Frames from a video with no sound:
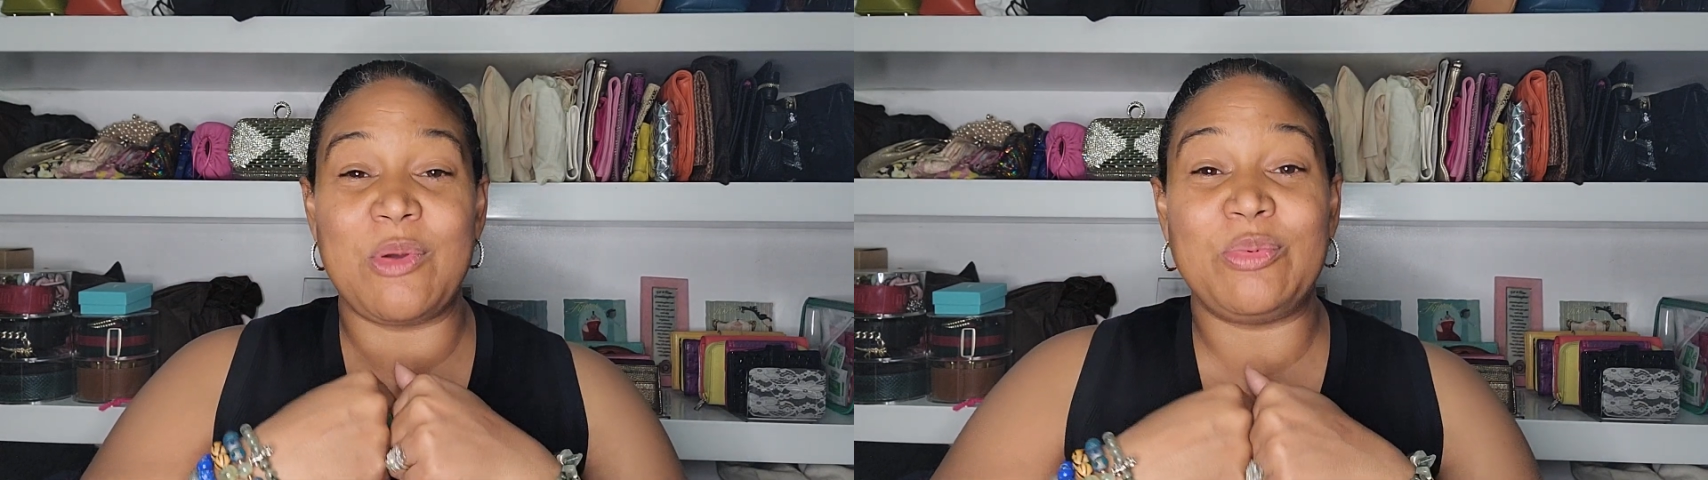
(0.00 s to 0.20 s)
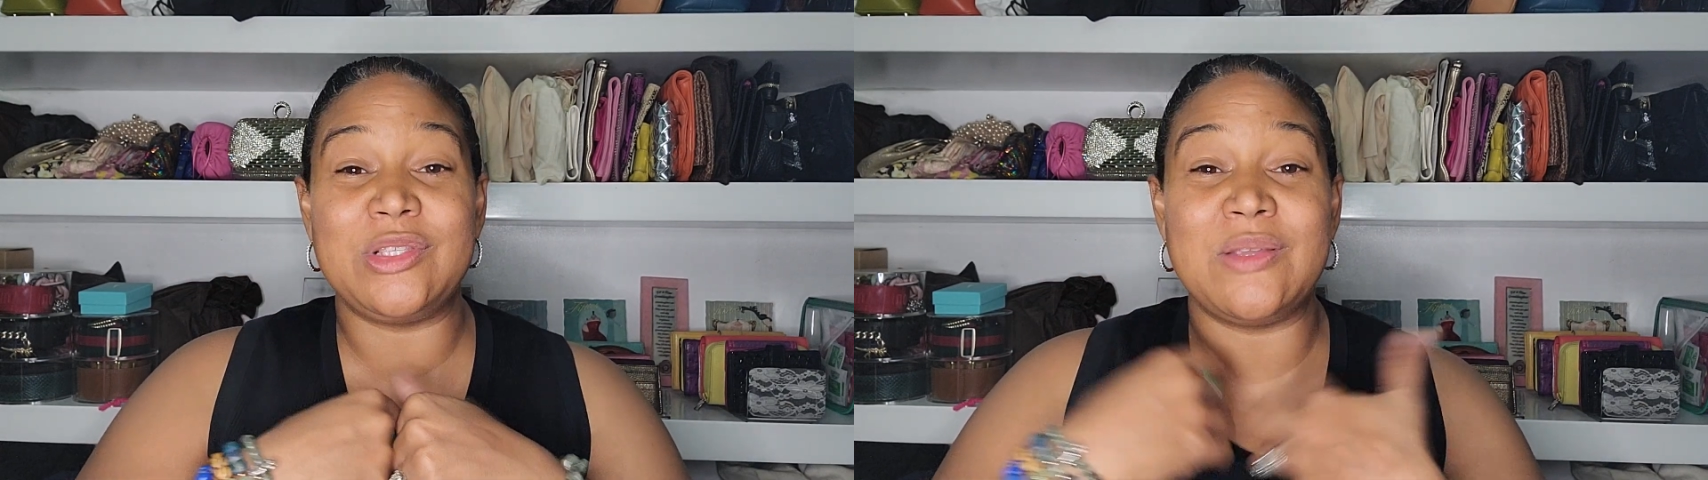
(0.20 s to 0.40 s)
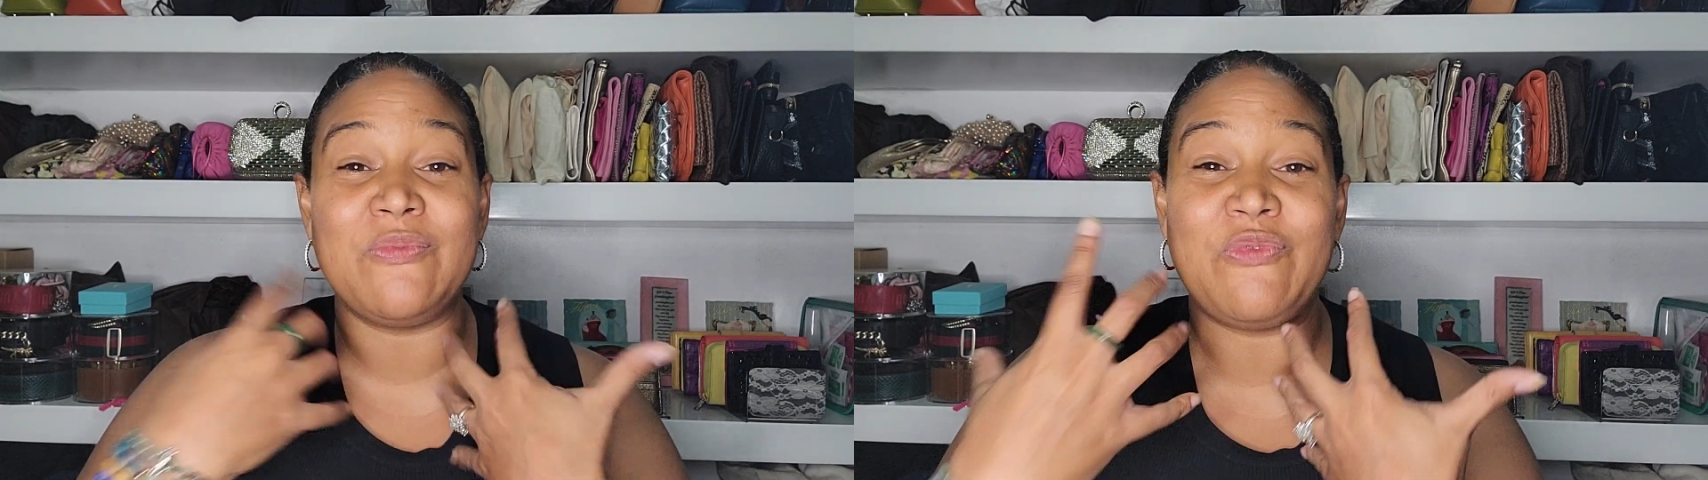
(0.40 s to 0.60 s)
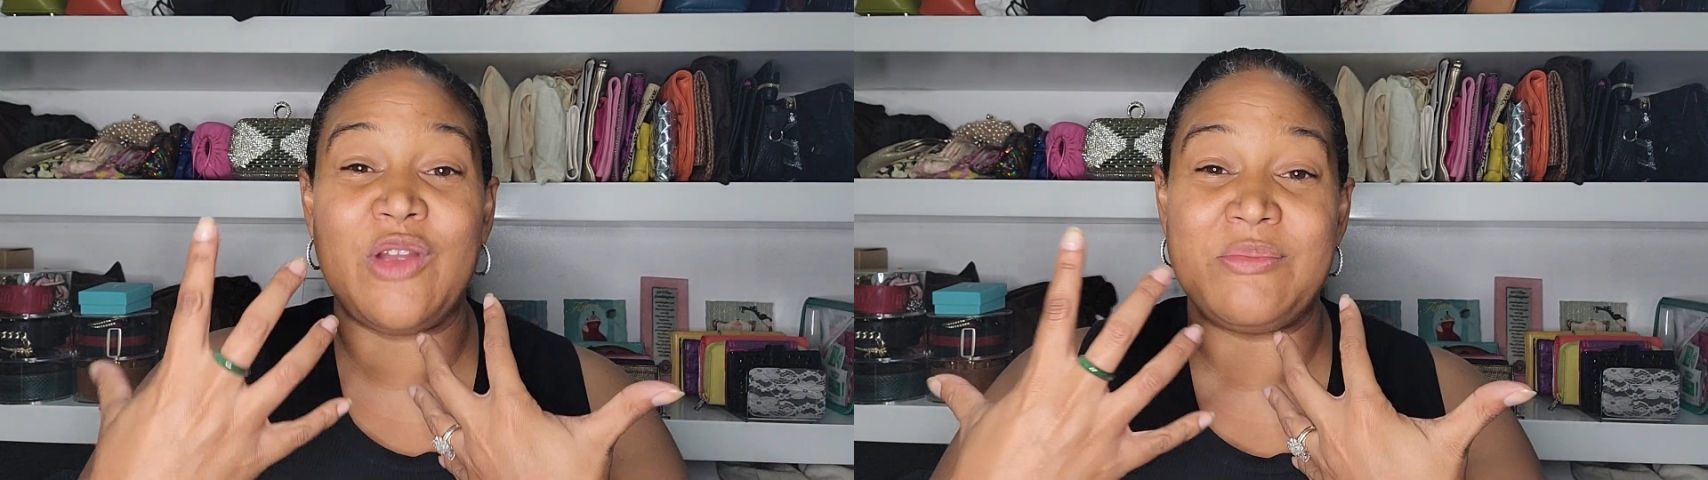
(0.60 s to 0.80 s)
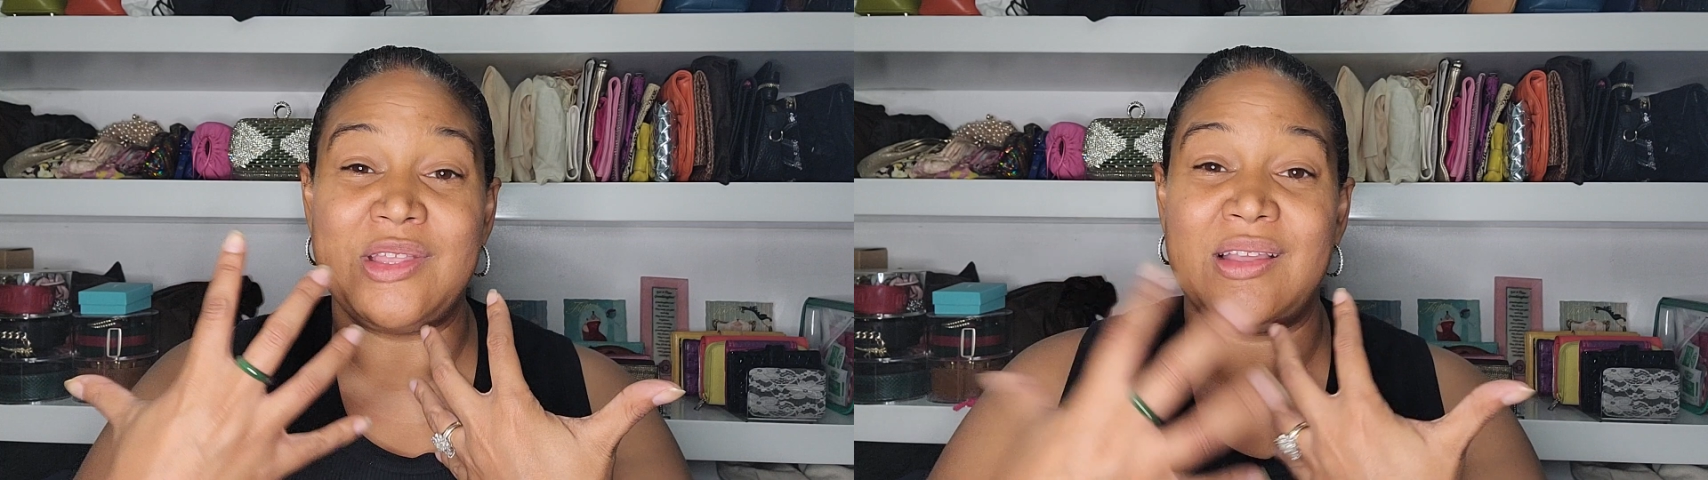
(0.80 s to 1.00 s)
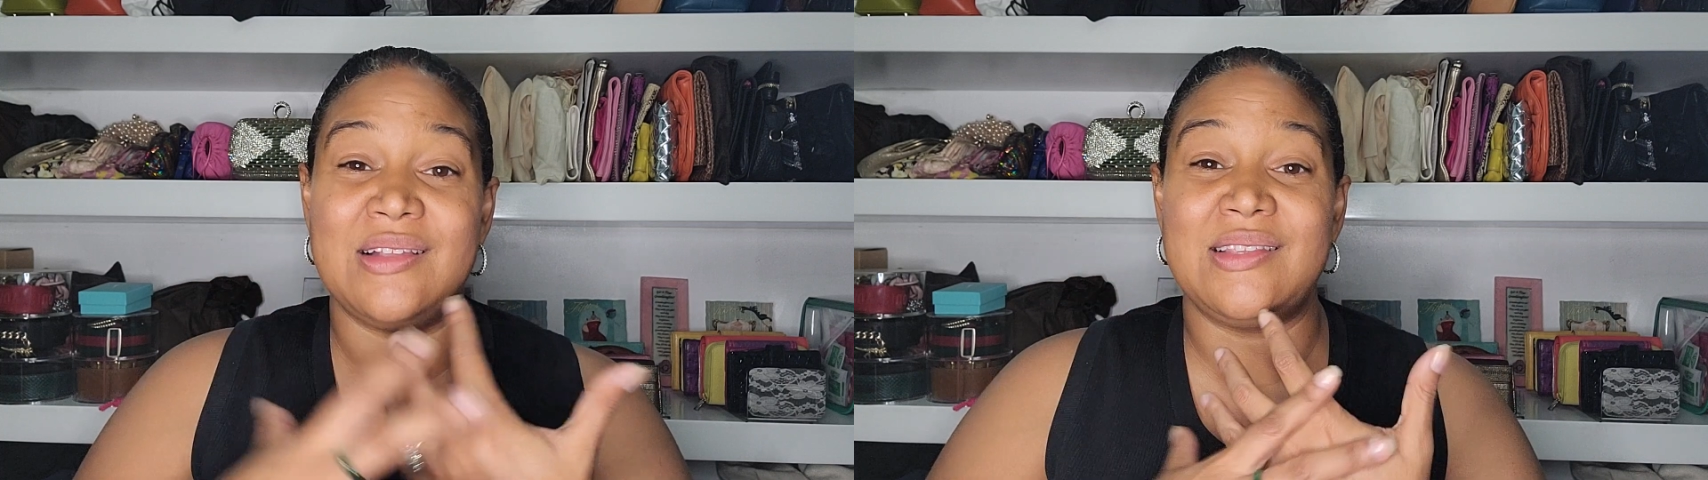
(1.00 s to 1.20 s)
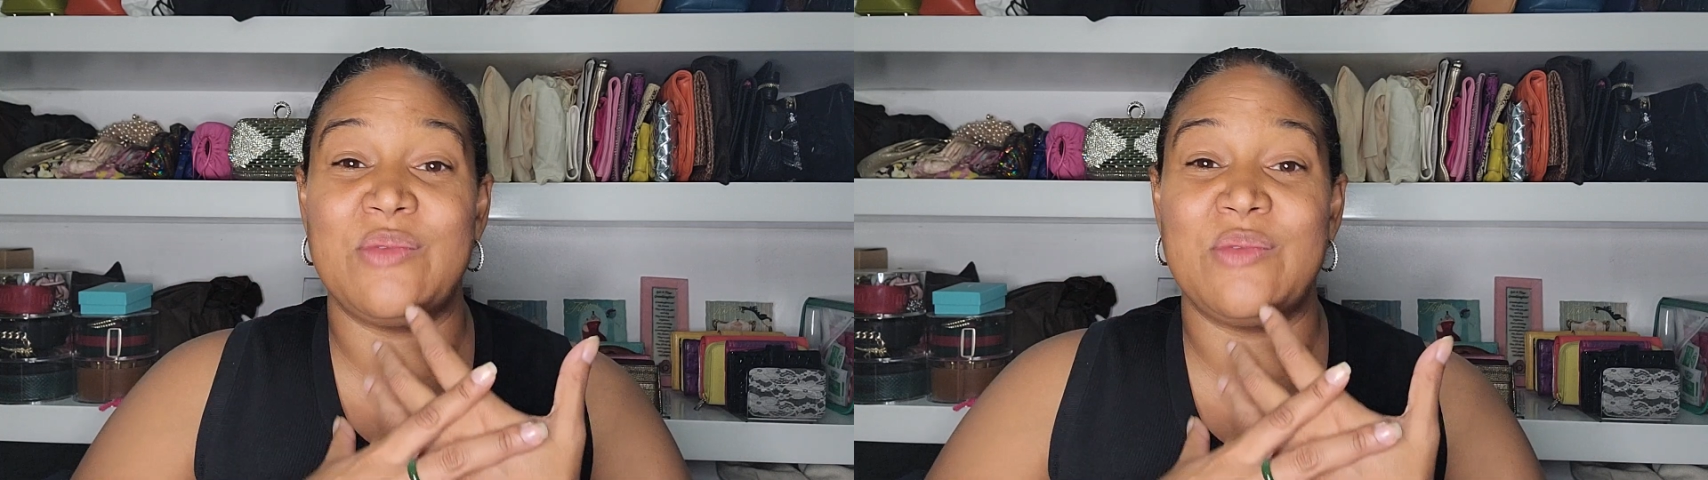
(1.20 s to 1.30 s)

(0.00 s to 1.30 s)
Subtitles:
up with some formulas,